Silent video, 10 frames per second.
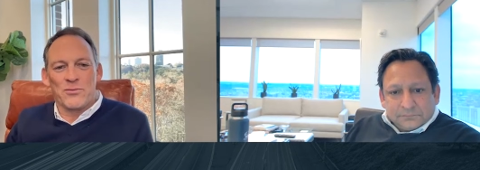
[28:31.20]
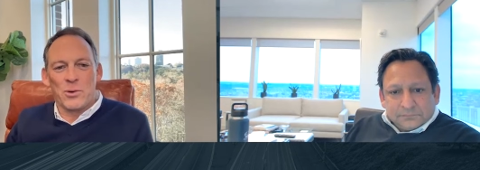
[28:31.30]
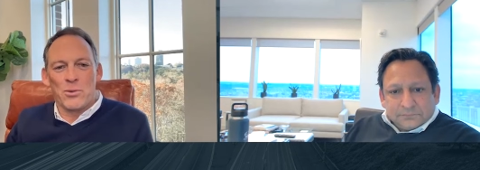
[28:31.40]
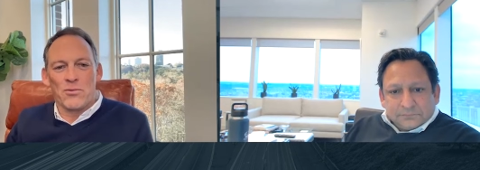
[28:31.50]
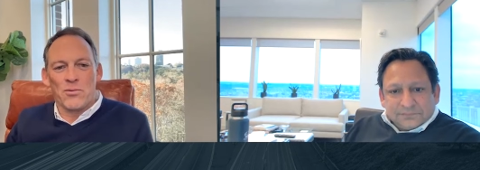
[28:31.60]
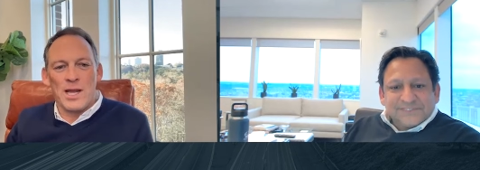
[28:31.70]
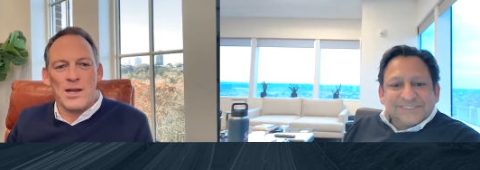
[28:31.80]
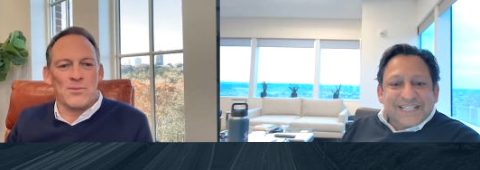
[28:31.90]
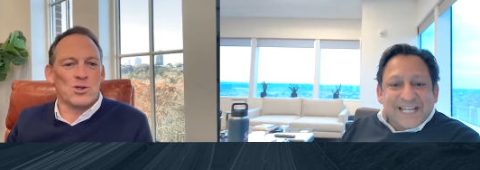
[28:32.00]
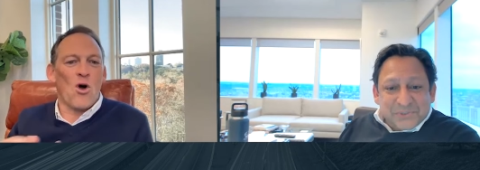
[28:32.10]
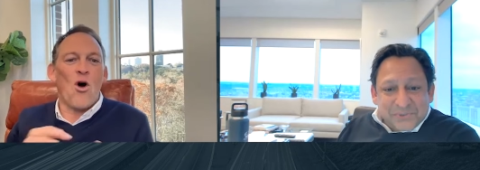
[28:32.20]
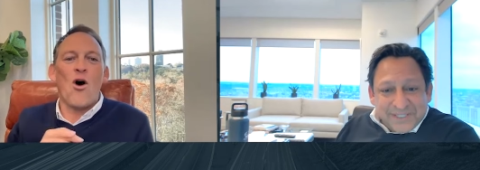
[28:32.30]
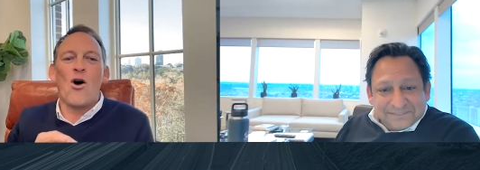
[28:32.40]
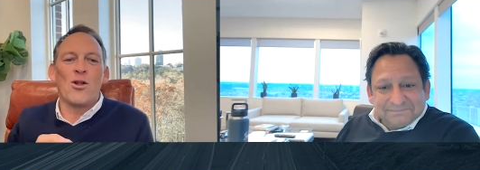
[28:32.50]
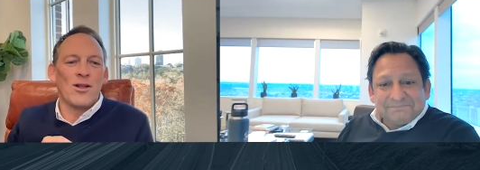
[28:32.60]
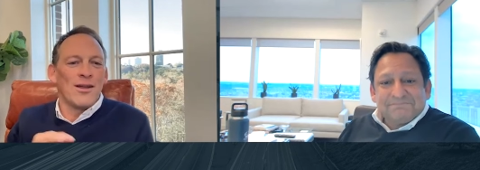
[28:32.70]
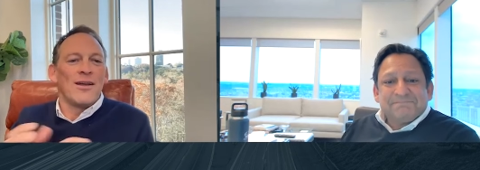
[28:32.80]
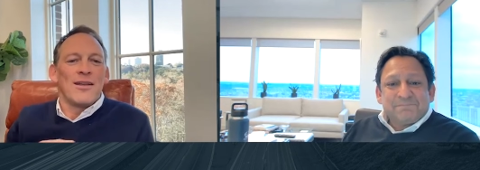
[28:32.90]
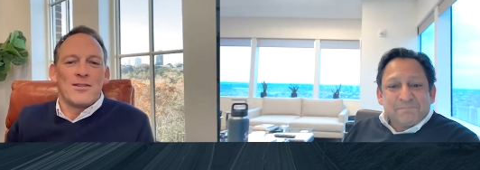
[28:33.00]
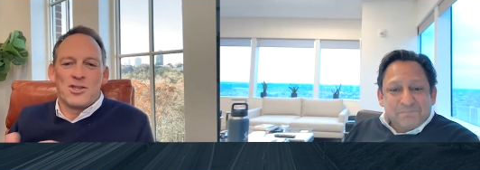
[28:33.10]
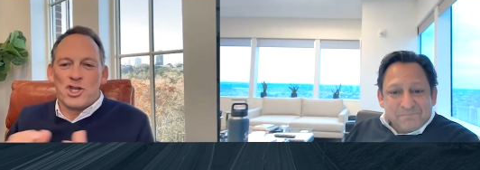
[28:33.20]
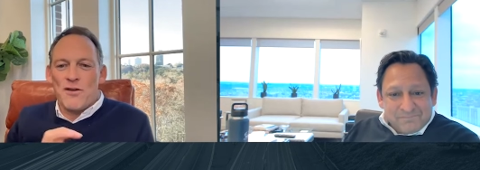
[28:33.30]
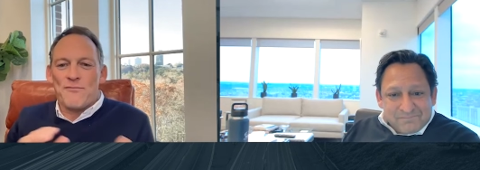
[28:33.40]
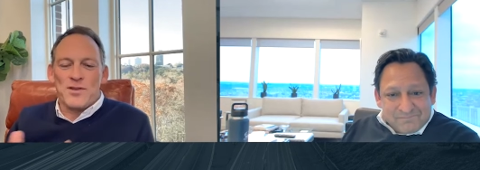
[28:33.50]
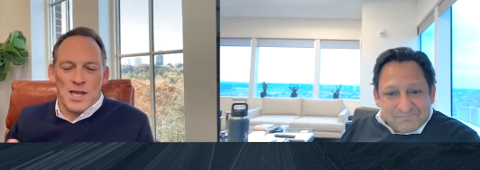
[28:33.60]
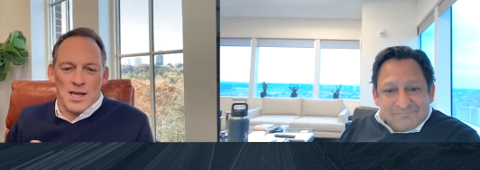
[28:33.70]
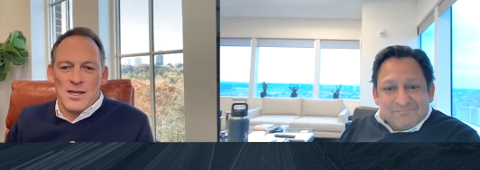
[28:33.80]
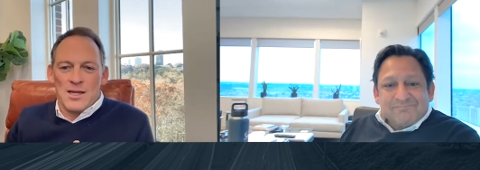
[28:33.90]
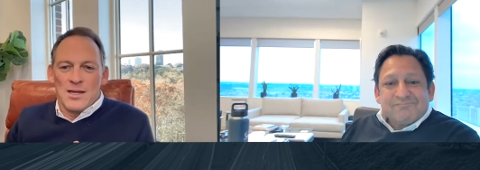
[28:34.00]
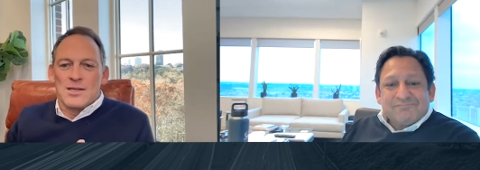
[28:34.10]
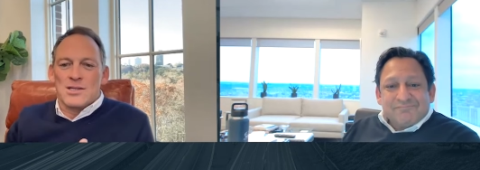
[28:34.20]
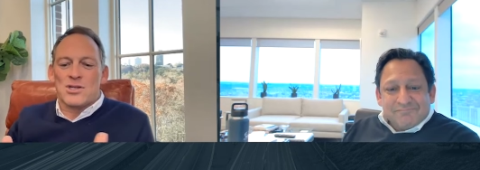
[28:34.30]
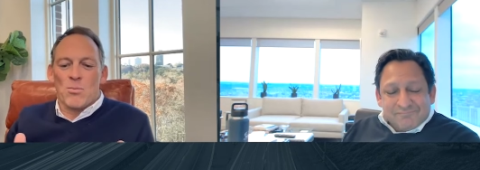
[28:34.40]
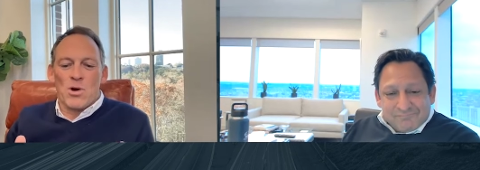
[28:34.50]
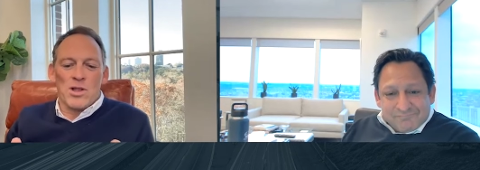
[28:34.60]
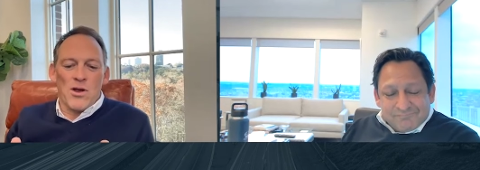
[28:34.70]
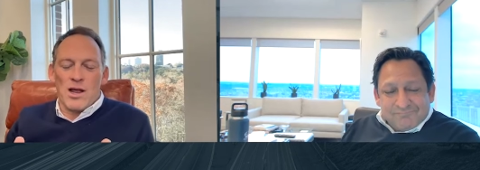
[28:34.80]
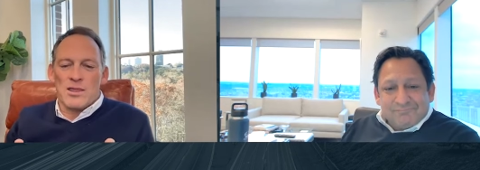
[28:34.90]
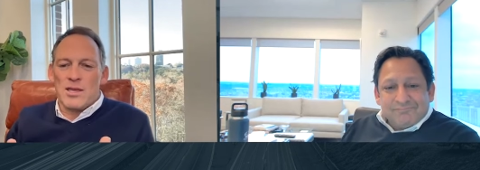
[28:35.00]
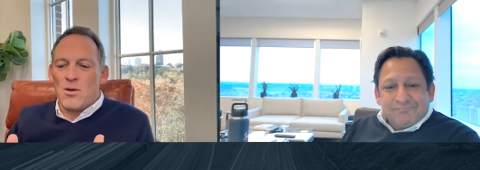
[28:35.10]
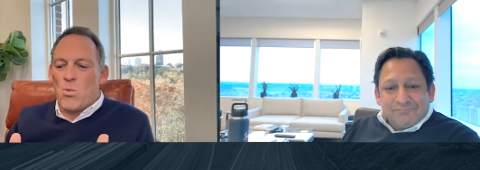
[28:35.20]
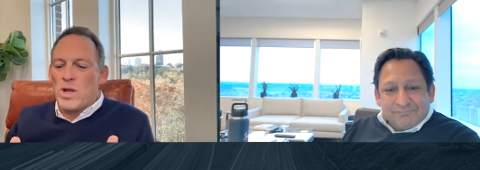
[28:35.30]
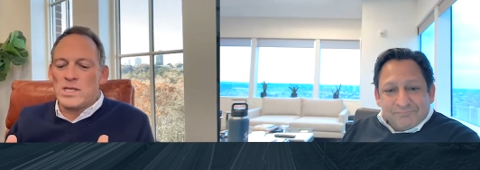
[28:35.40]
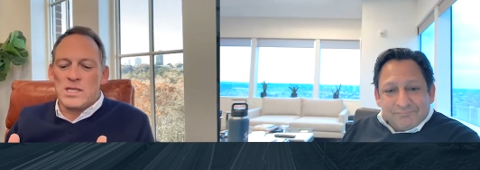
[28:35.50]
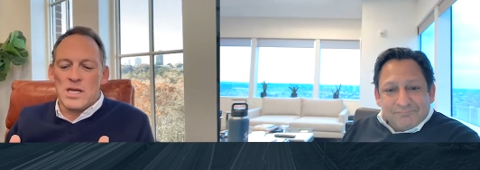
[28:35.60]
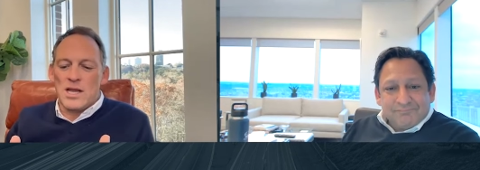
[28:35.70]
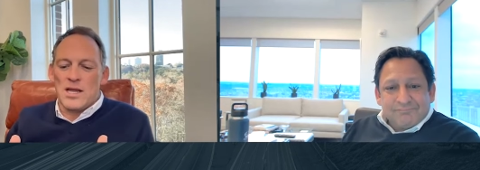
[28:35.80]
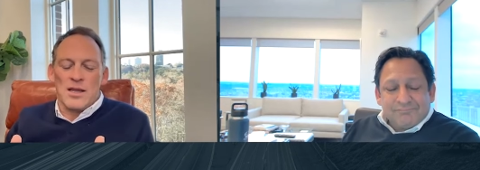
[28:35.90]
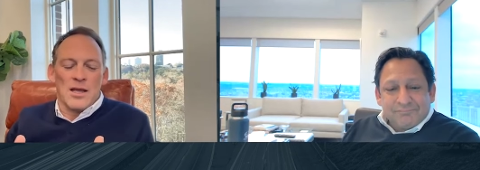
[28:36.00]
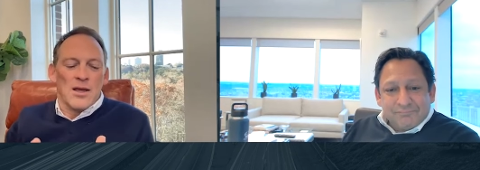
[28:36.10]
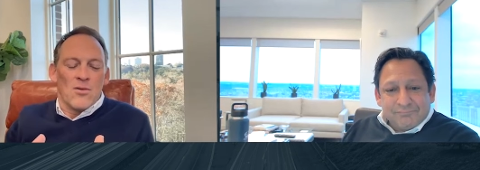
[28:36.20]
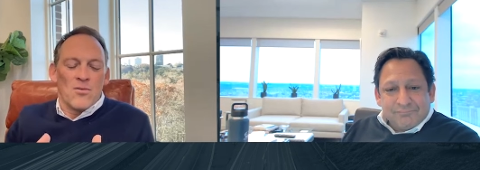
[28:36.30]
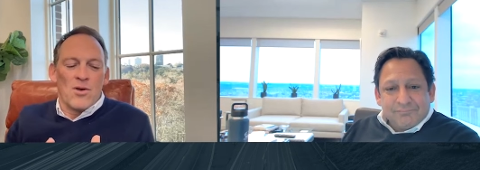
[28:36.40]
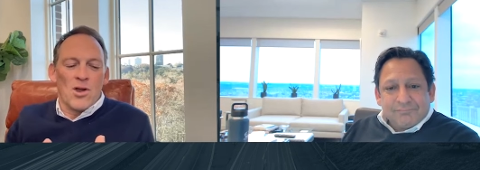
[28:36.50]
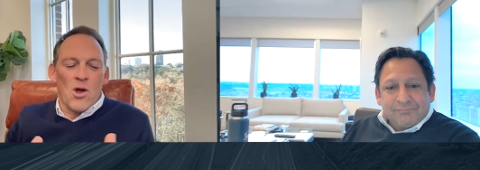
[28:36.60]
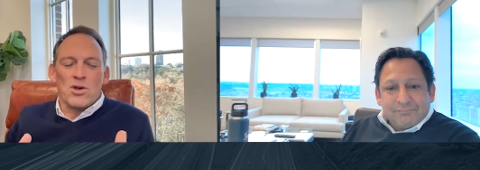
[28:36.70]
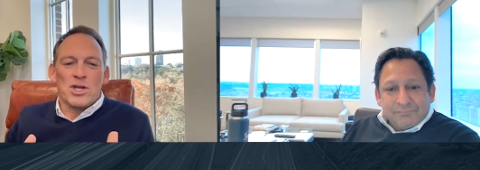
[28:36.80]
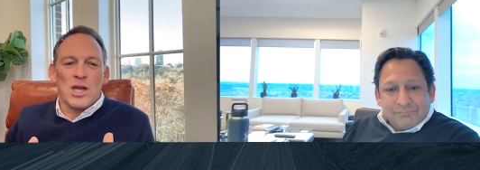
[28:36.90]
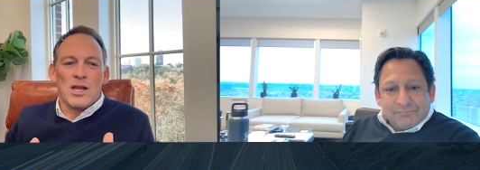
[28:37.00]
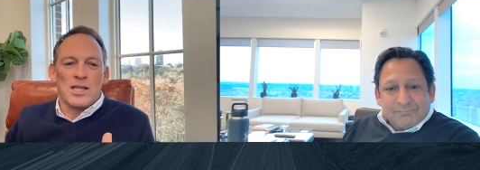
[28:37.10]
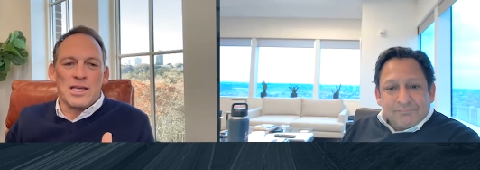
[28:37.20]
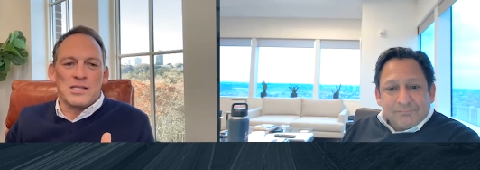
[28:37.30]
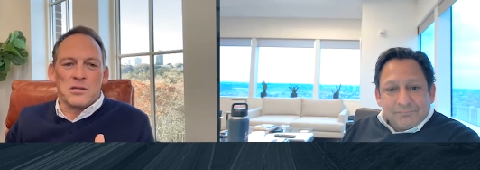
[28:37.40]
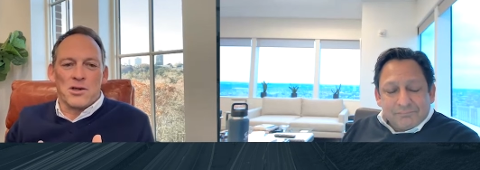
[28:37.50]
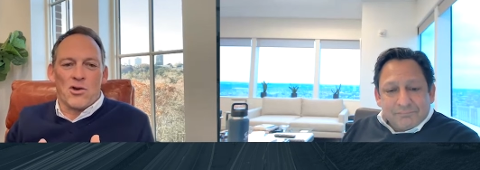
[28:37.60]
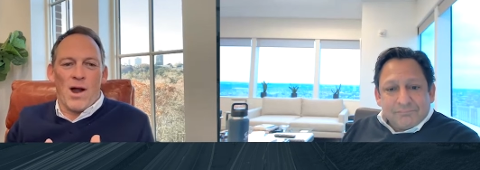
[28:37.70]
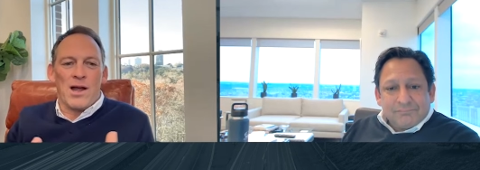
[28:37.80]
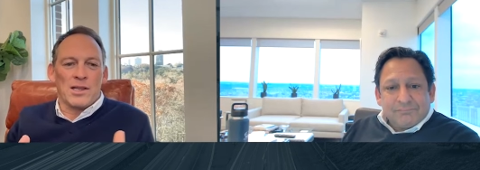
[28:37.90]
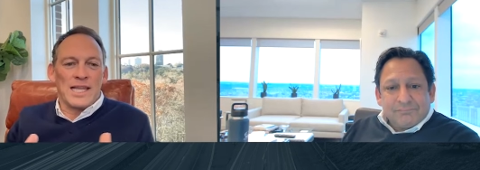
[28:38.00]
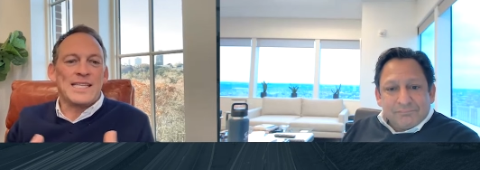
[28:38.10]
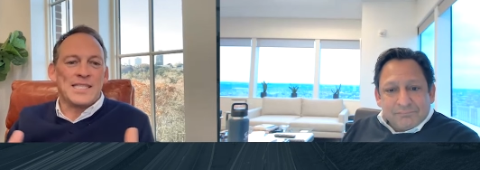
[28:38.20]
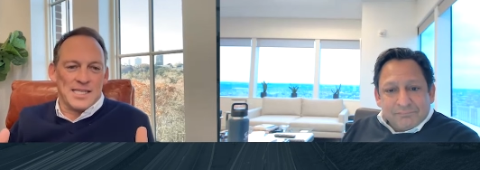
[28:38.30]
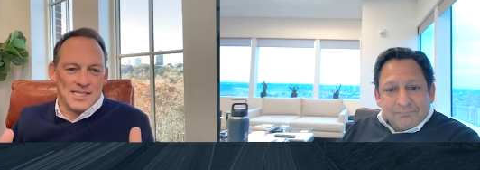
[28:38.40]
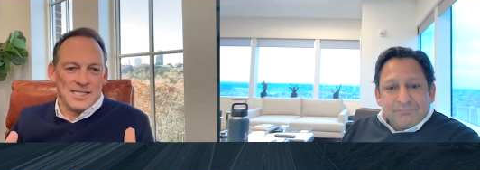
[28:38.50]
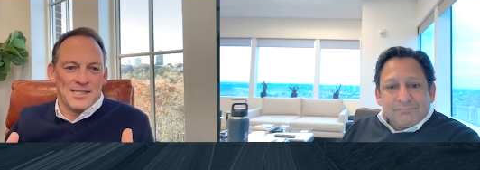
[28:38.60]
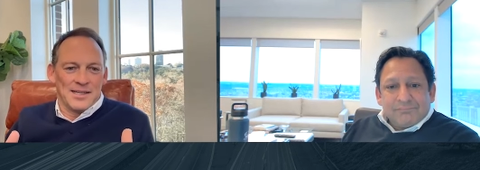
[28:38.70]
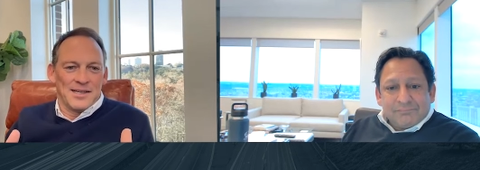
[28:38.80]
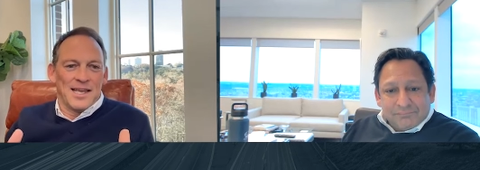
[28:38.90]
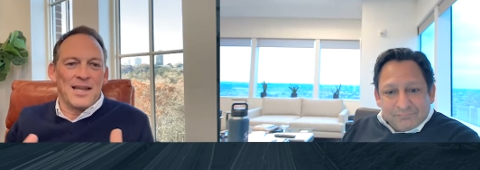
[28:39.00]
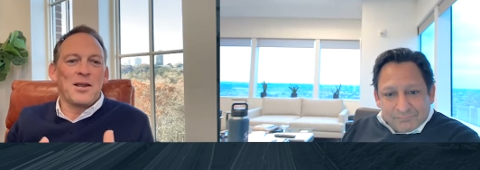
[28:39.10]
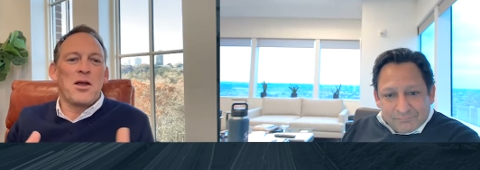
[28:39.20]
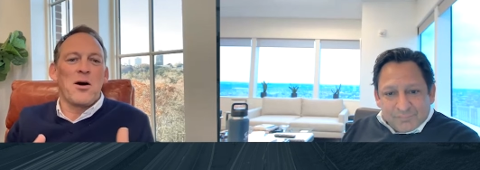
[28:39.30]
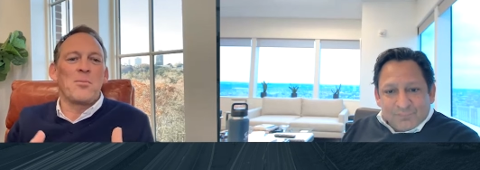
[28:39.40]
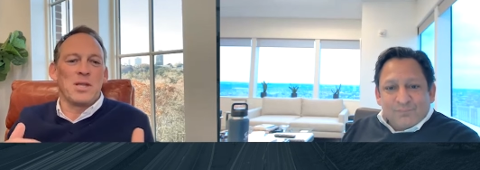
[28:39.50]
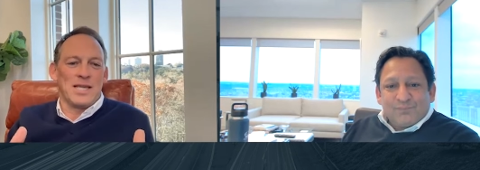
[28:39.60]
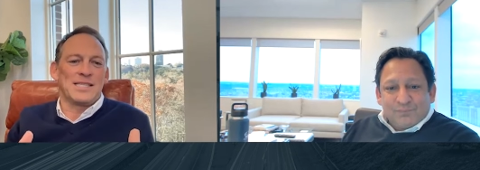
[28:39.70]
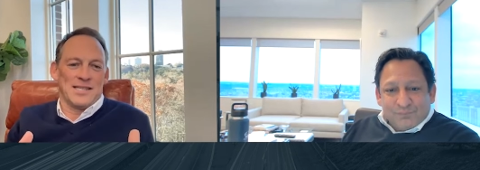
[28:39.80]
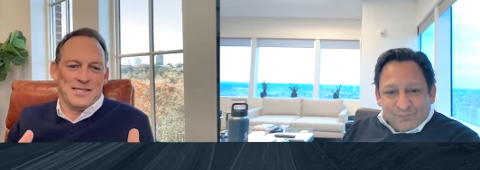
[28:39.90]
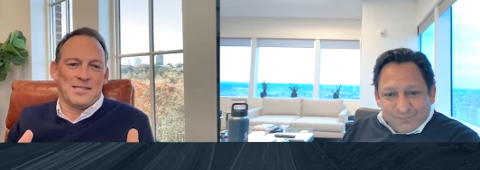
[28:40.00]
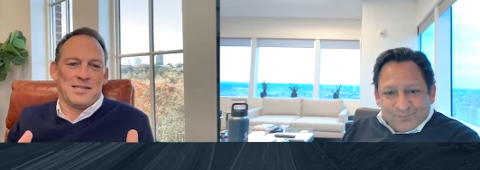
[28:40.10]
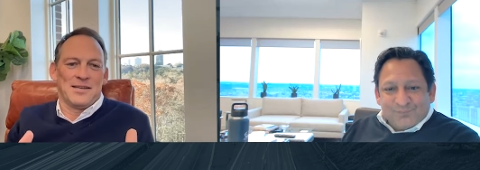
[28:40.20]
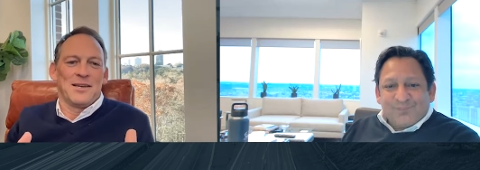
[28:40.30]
Speaker 1: you were a REIT. It was That's all right. shifting somewhere in there. I think Winston had negotiated these grant leases, income leases,